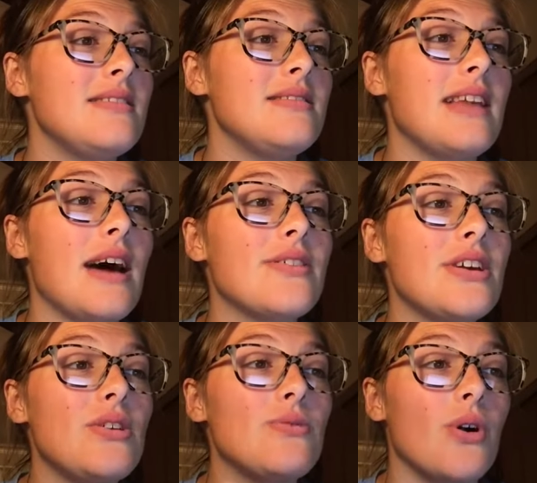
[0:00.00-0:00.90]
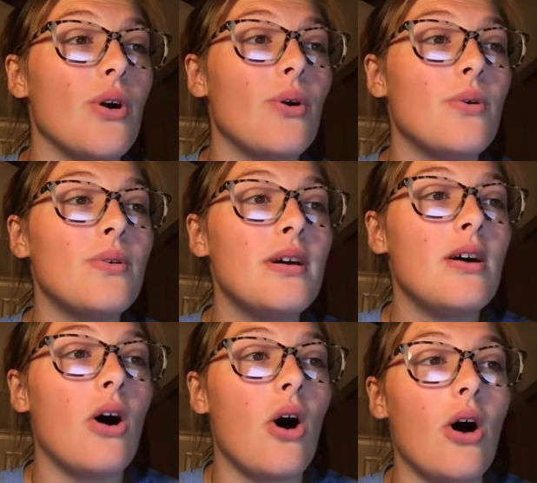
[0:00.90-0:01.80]
Now that you know
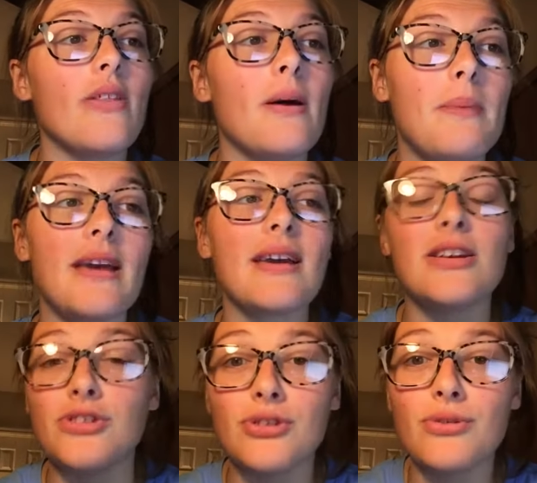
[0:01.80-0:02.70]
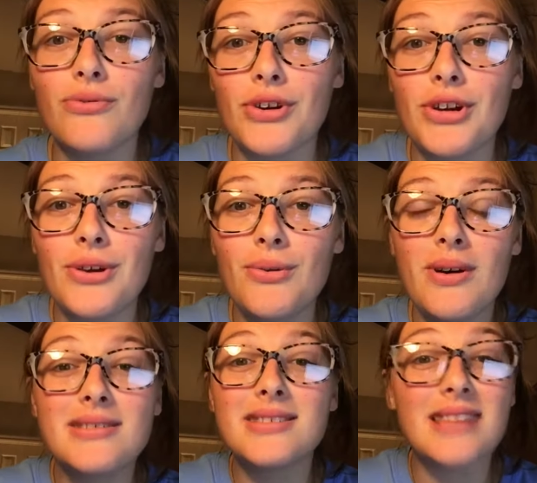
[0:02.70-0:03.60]
all that band can do for you,
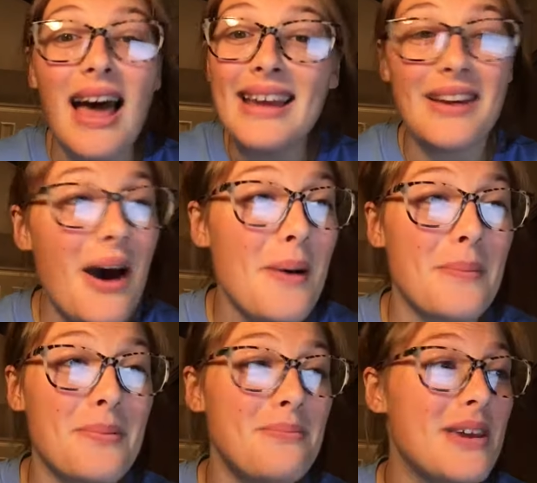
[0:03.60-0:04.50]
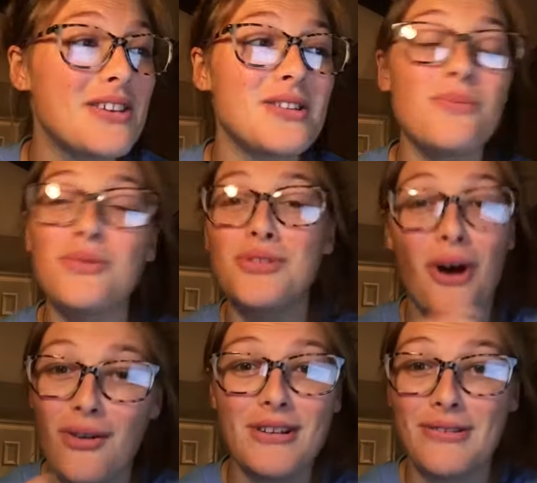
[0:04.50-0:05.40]
sign up because you will
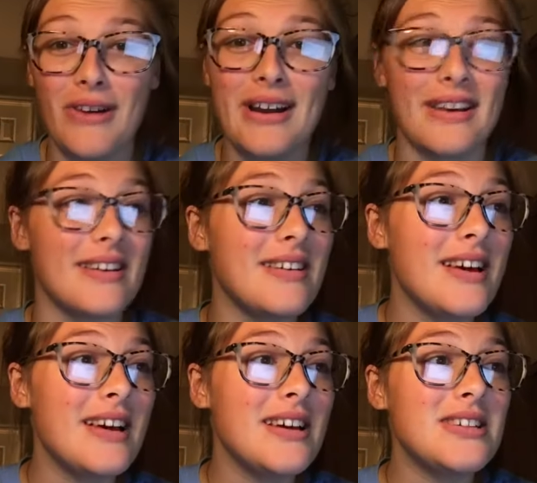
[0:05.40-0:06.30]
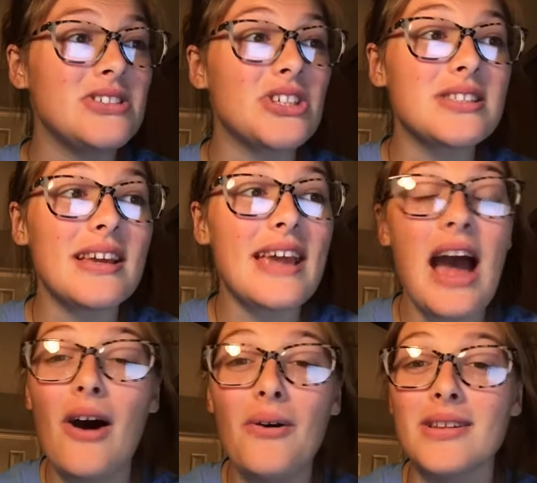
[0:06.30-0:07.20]
not regret it. Just like
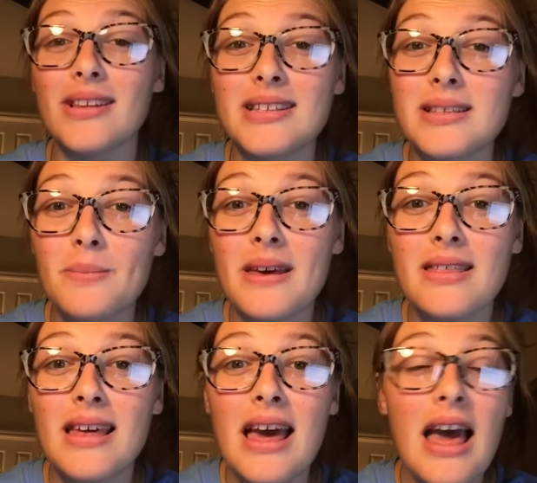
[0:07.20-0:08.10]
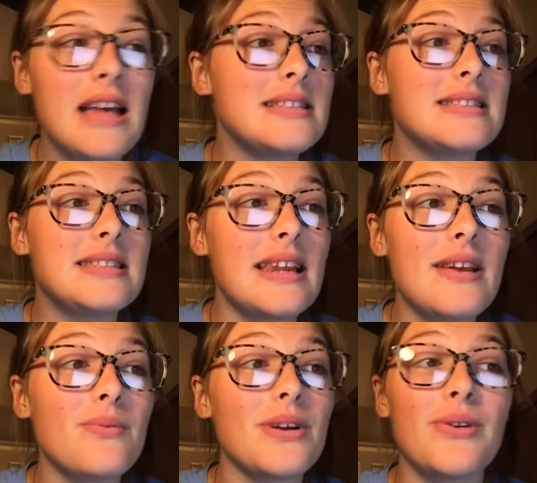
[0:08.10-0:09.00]
how Elizabeth
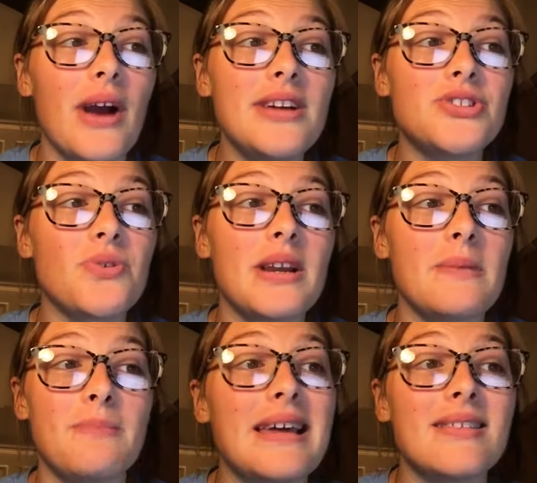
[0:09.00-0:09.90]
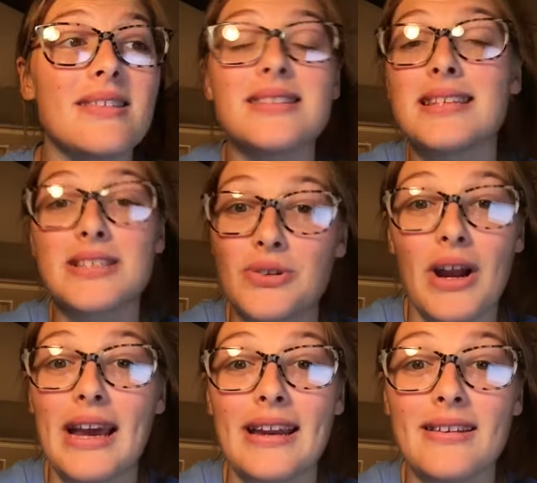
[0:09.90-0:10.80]
didn't regret joining band in the 6th
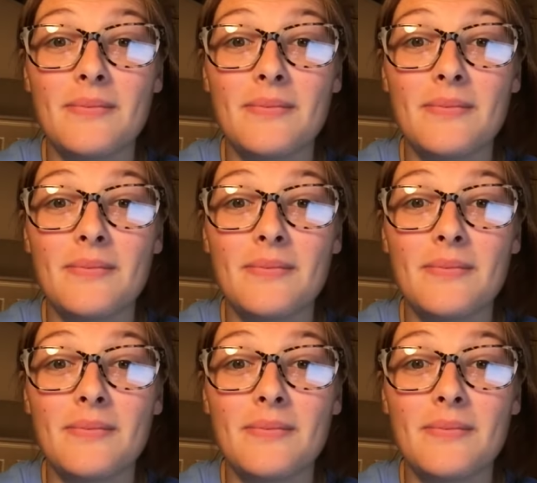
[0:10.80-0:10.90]
grade.